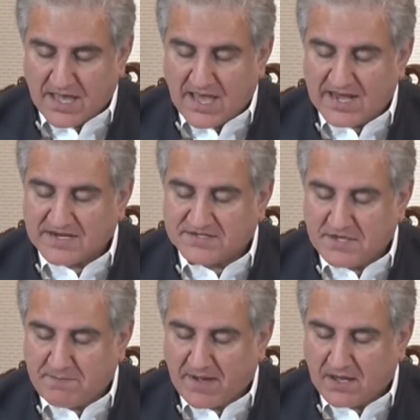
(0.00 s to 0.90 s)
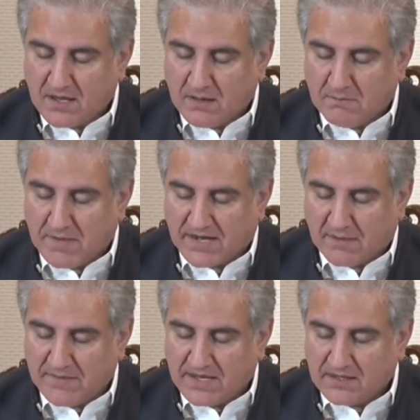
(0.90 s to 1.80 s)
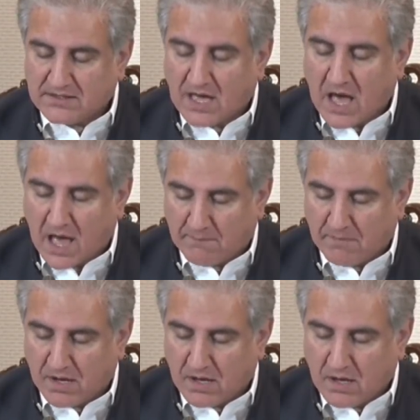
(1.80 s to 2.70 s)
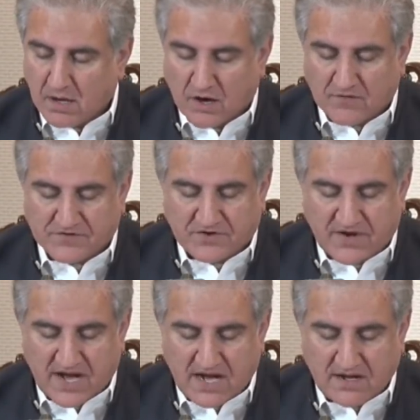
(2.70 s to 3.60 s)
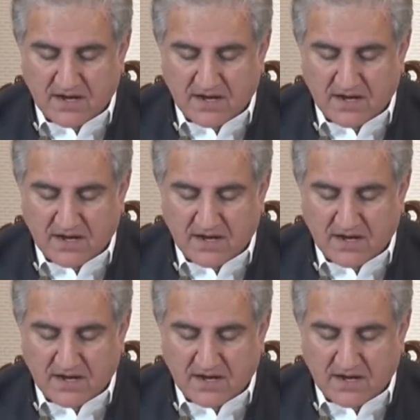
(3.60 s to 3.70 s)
and CPEC becoming the hub of trade